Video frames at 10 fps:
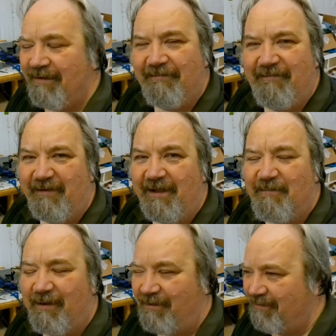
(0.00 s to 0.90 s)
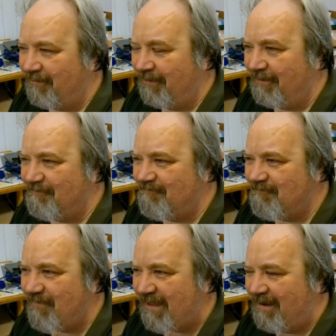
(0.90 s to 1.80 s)
fill up on
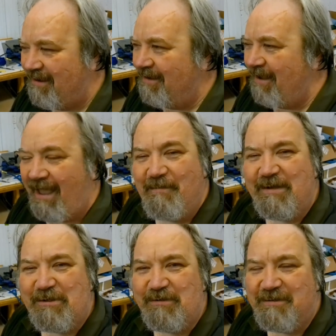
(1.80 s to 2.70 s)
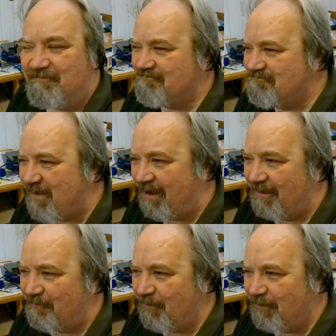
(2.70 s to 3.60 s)
happy juice
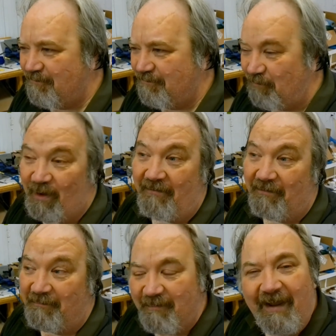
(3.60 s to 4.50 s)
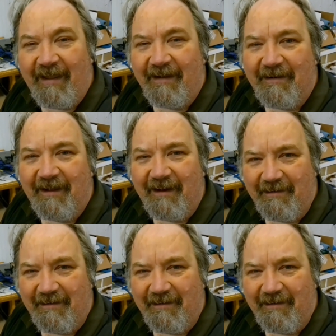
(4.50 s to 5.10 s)
or whatever, and